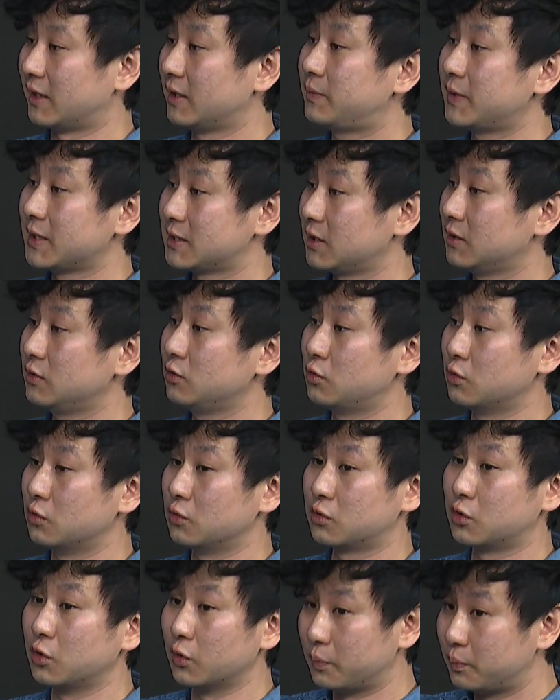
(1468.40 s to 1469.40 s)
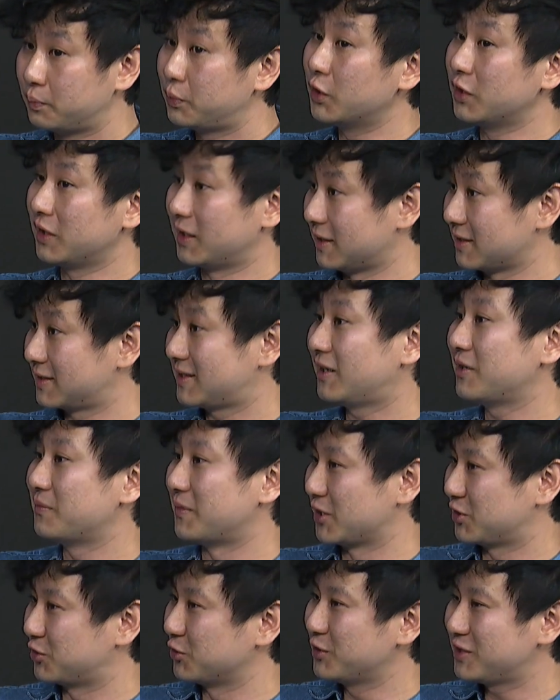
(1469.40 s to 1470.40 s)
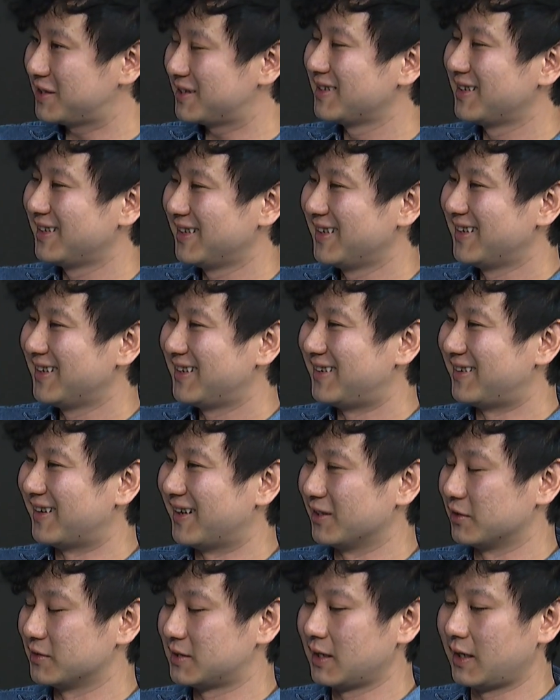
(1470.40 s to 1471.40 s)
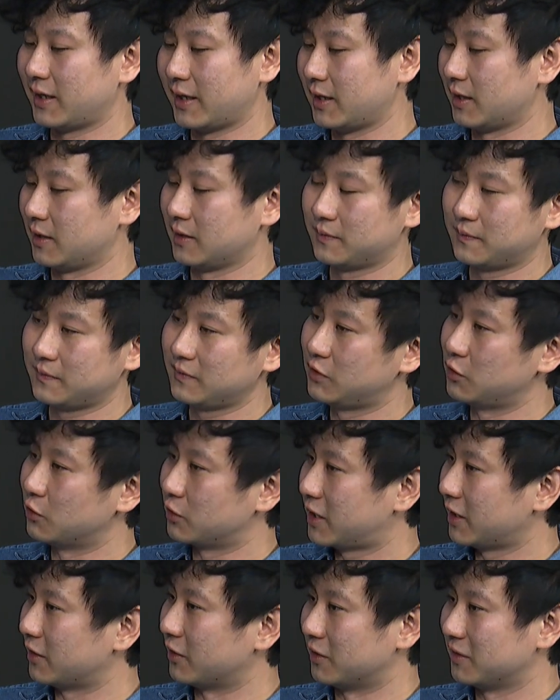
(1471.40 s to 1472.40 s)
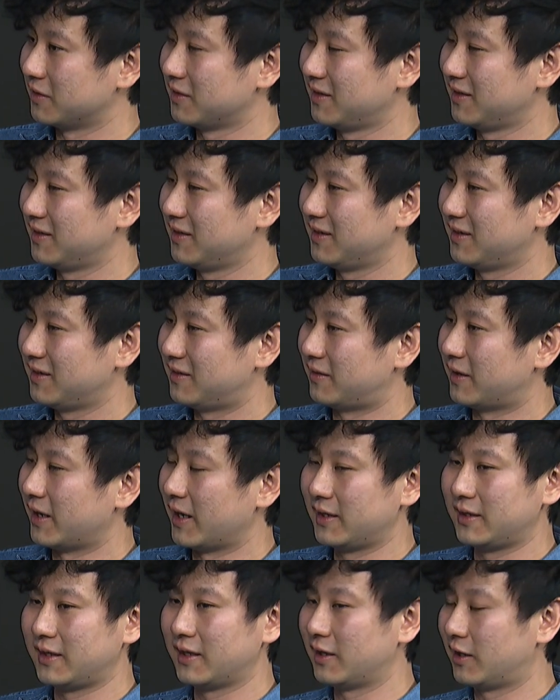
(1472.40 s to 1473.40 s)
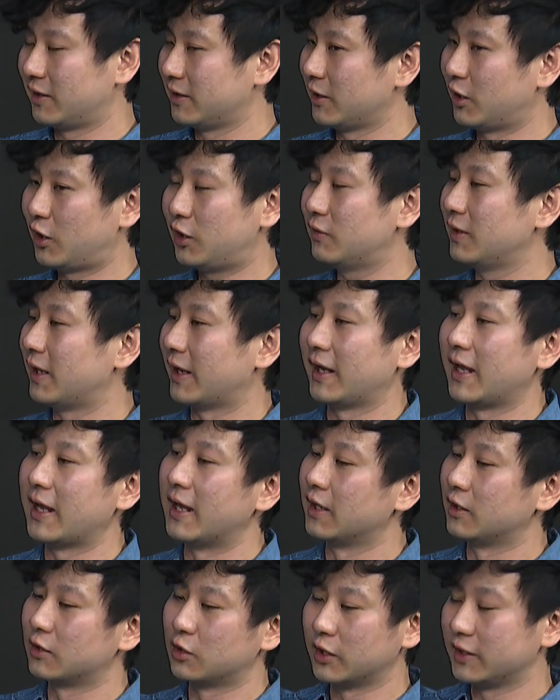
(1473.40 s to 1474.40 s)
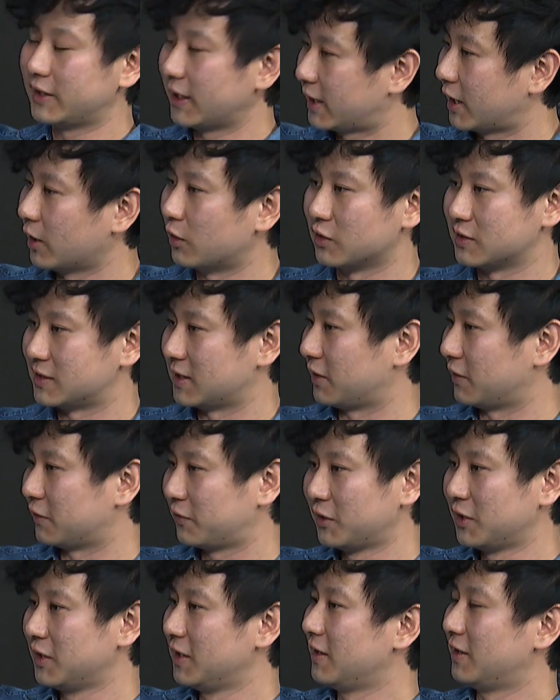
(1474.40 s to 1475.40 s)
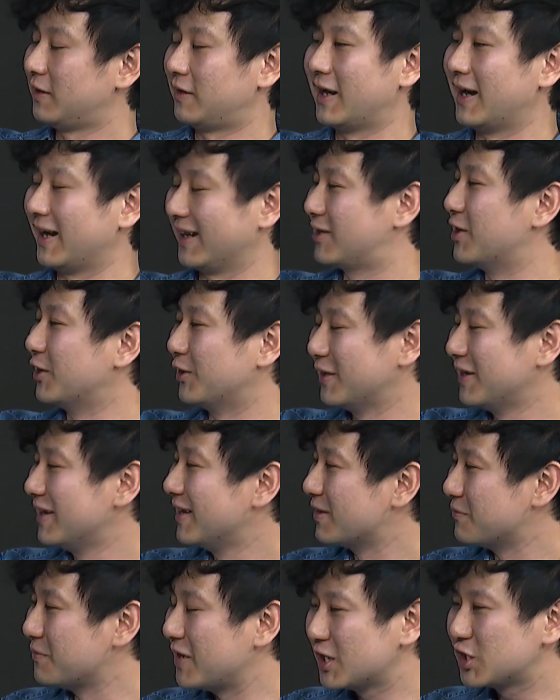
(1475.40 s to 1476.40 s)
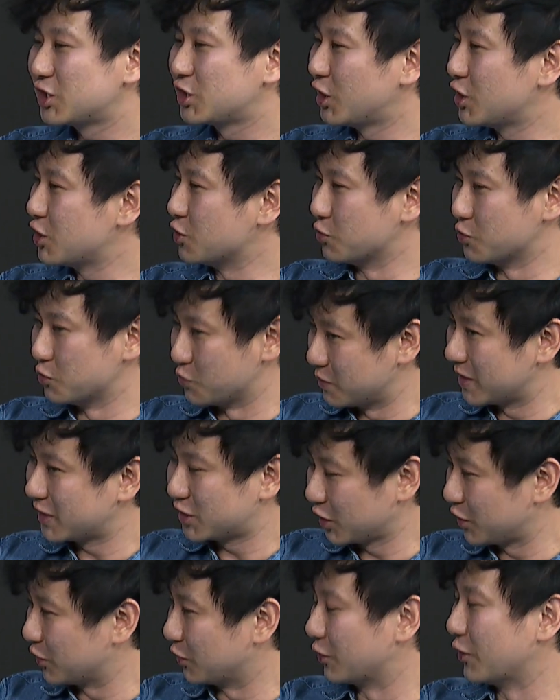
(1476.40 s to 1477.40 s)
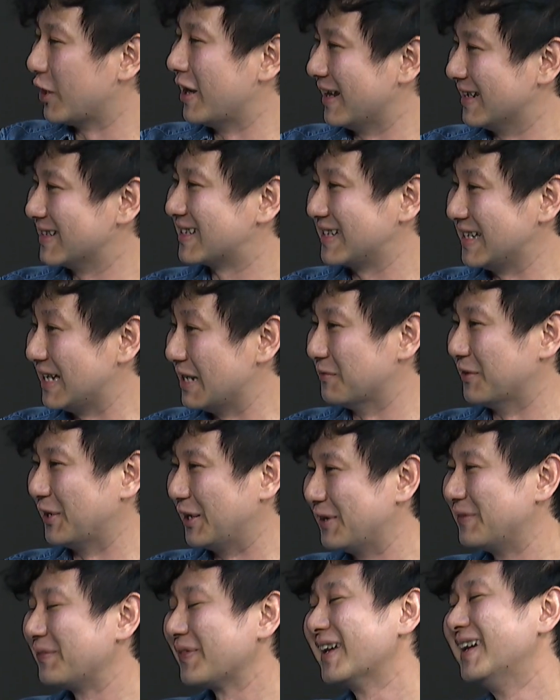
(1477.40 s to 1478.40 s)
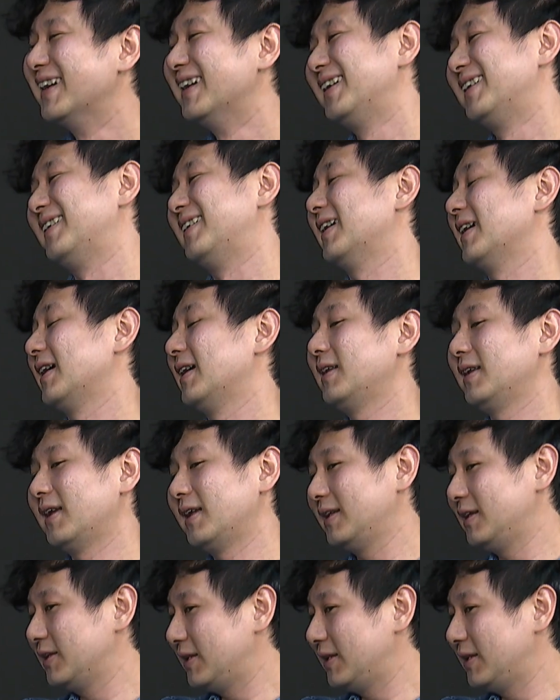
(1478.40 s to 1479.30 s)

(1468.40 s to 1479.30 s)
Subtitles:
person who could put herself in my shoes, right, to say like, "Hey, you okay or not?" Right? And they all were like, "Hey, go and take care of yourself." Right? Go make sure you go and sleep, right? And